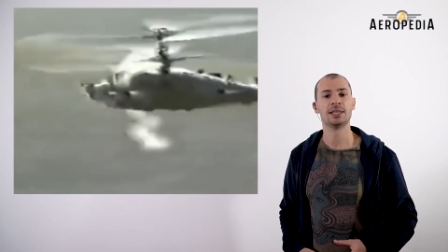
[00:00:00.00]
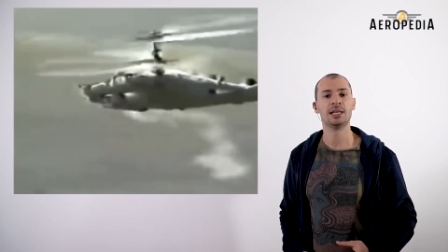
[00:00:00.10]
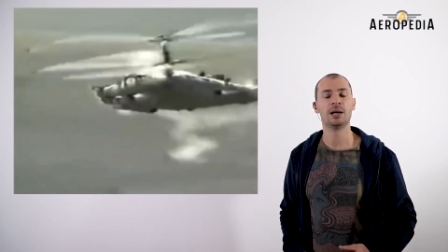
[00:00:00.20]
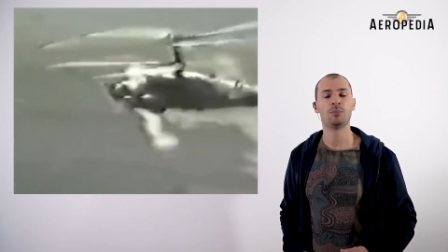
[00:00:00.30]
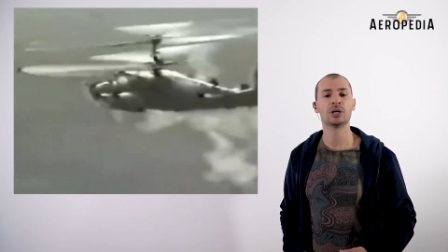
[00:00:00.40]

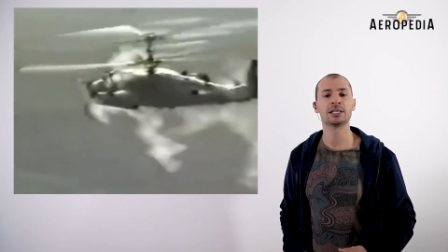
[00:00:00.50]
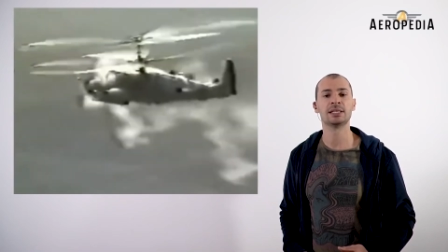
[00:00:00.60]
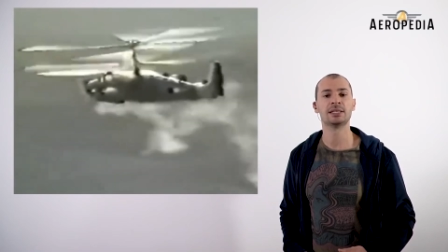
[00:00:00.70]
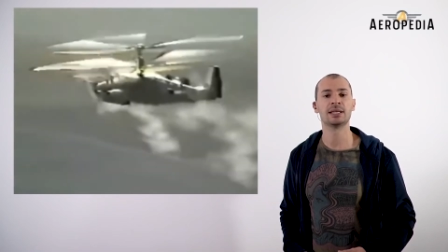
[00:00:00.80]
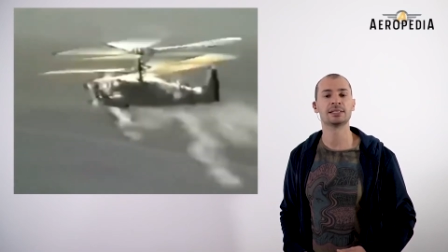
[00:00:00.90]
Of the few
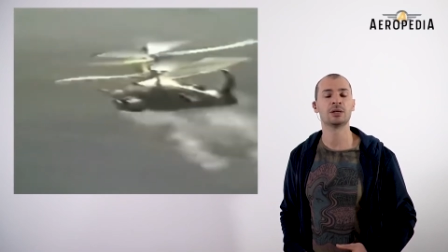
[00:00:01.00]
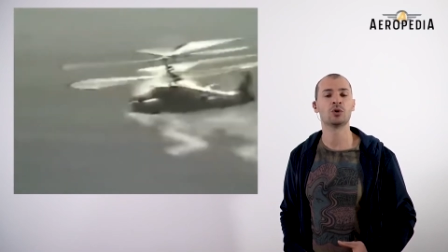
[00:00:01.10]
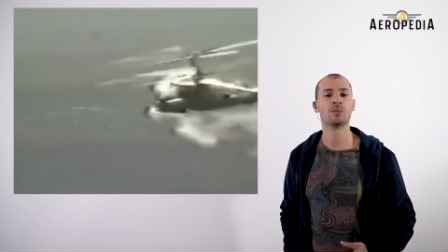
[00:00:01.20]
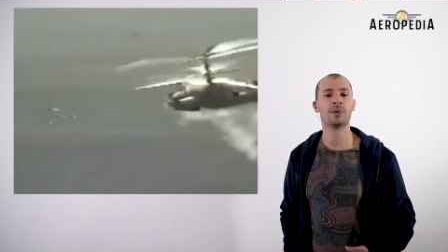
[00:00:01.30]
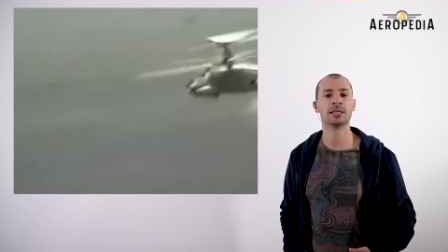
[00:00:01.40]
combat
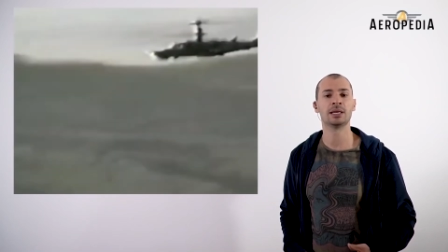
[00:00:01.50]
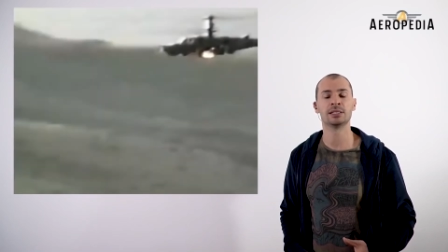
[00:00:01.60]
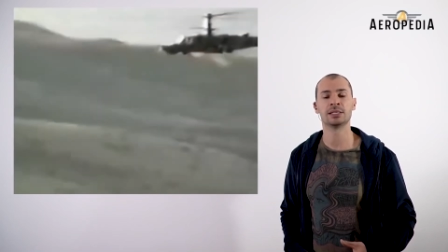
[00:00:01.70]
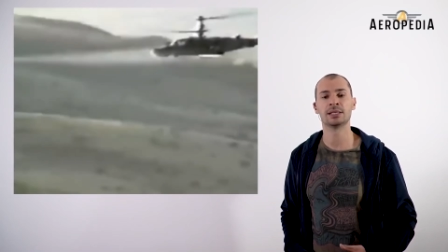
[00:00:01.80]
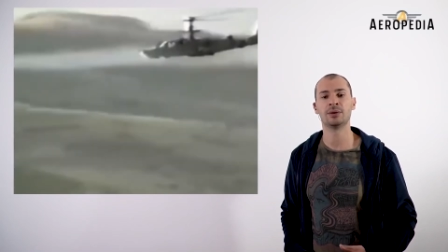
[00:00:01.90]
entries
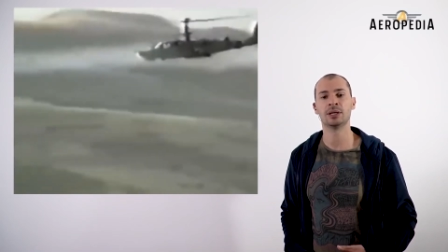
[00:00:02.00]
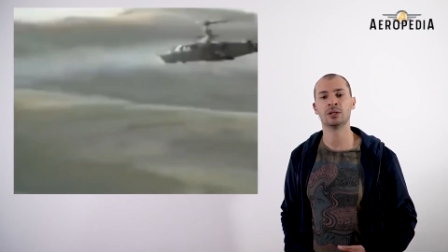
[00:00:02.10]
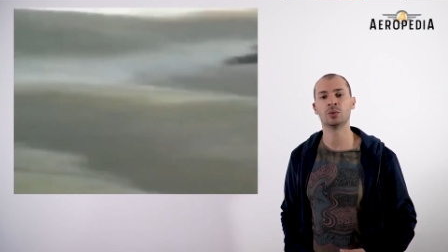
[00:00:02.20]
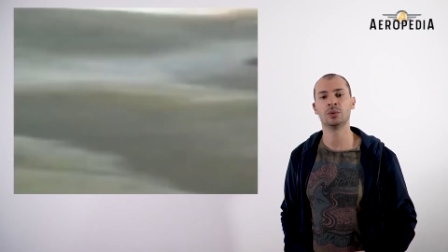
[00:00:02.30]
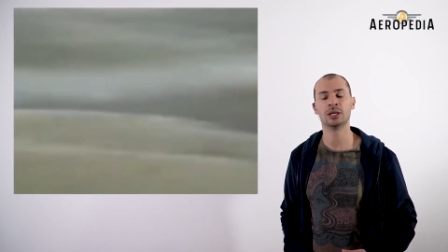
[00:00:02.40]
that are known to
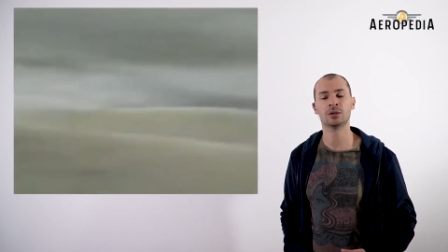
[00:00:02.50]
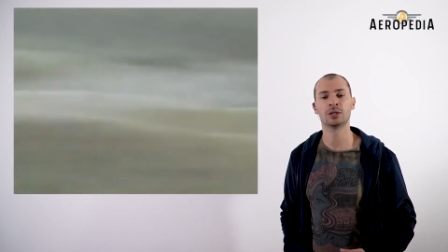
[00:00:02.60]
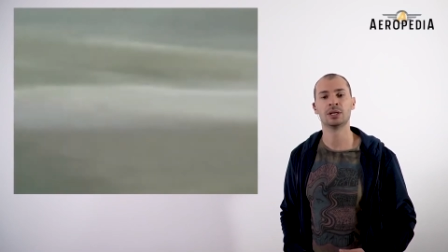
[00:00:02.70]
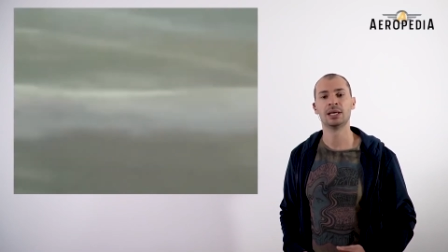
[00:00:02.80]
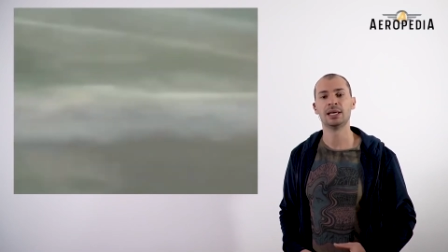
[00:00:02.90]
have had,
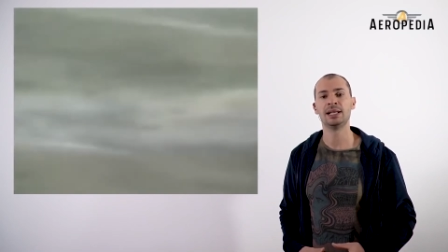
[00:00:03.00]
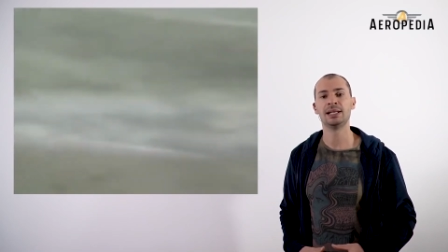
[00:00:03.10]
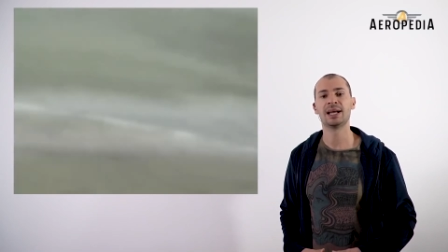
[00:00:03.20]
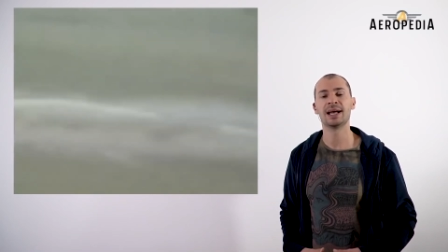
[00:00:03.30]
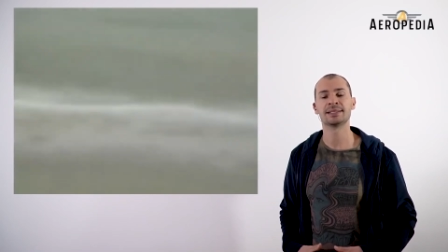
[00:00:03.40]
the
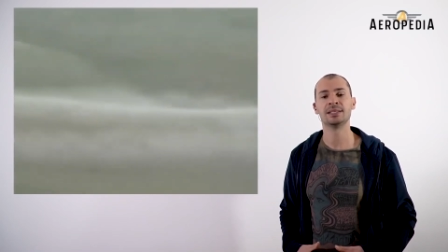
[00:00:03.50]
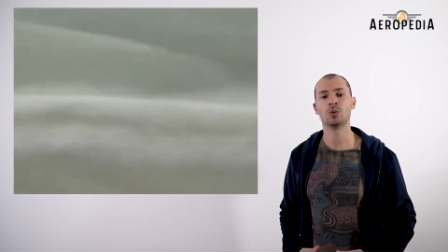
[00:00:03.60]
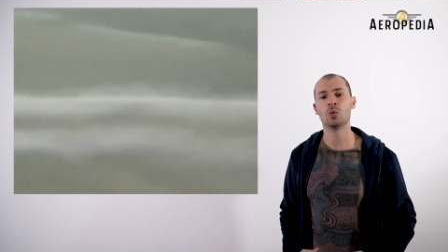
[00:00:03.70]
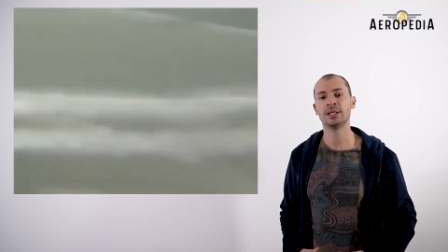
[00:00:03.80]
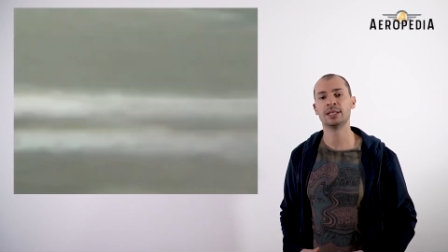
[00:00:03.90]
Ka-50
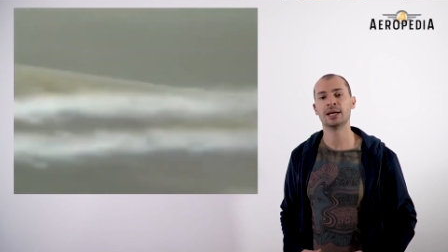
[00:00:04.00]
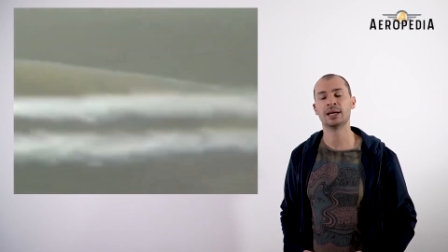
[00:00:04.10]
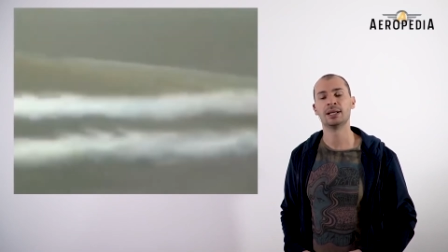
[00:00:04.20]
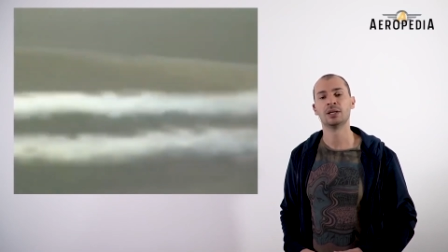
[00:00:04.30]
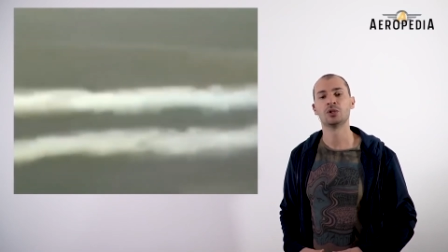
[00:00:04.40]
took part
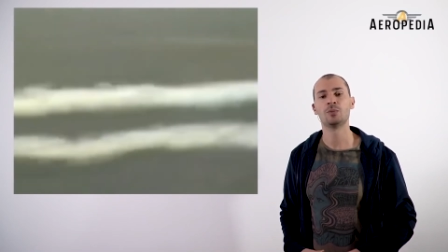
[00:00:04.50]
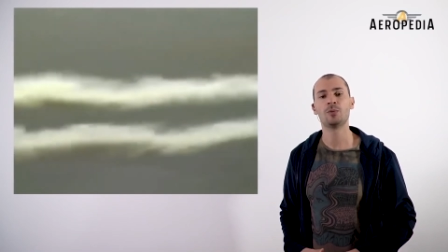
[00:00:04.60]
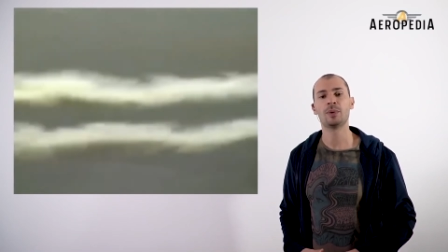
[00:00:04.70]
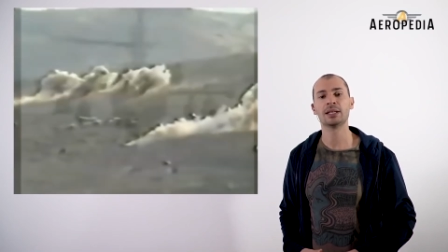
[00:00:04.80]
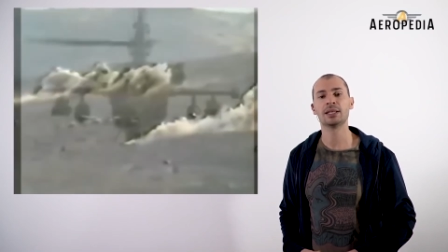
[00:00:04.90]
in the
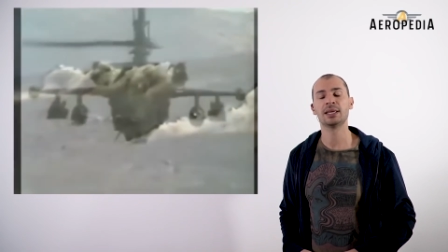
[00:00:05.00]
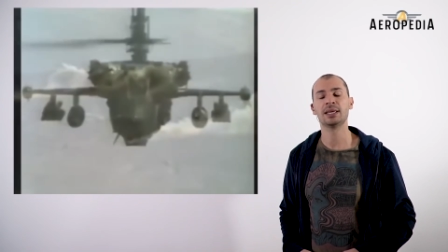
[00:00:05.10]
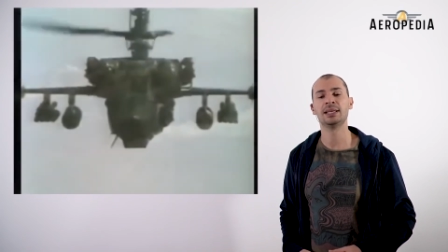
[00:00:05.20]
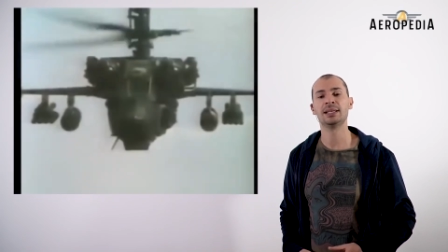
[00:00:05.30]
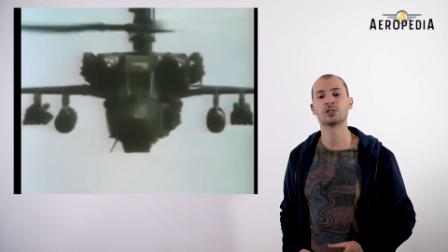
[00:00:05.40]
operations
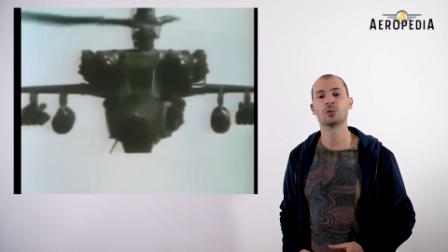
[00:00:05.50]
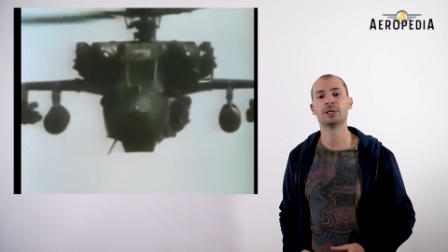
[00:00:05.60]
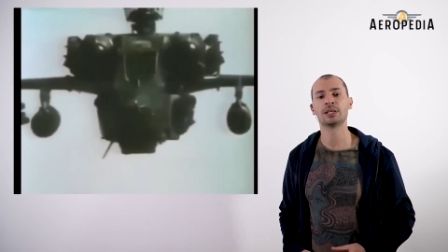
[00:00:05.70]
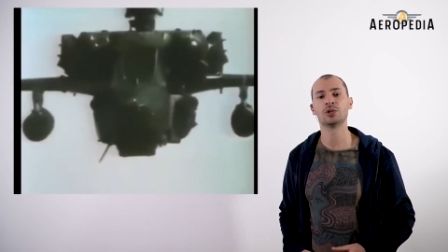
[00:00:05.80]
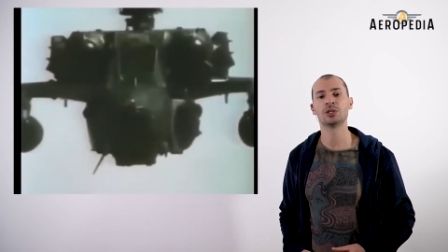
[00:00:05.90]
of the
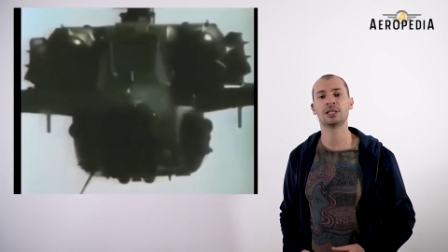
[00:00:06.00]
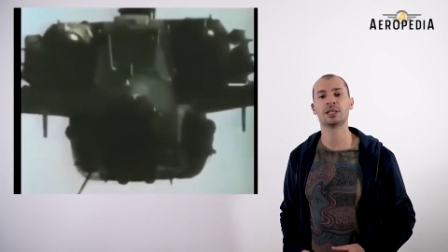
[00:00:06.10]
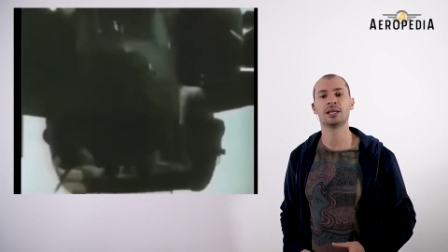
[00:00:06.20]
Russian army